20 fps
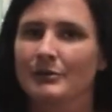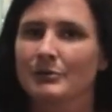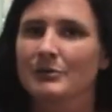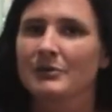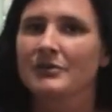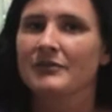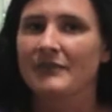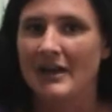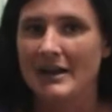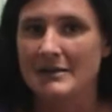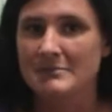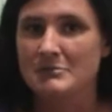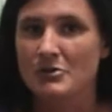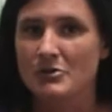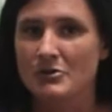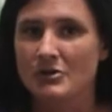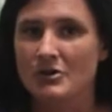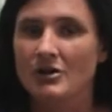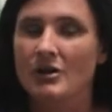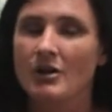with fine
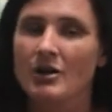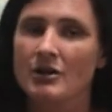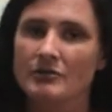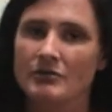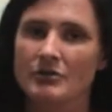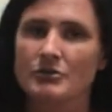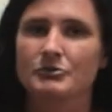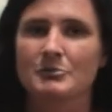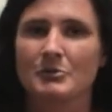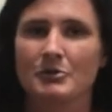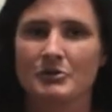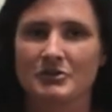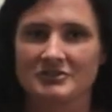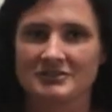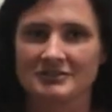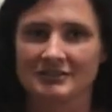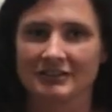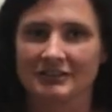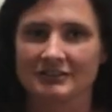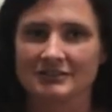motor or gross motor
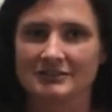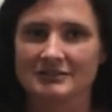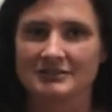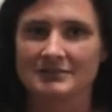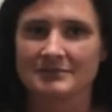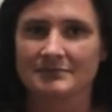skills.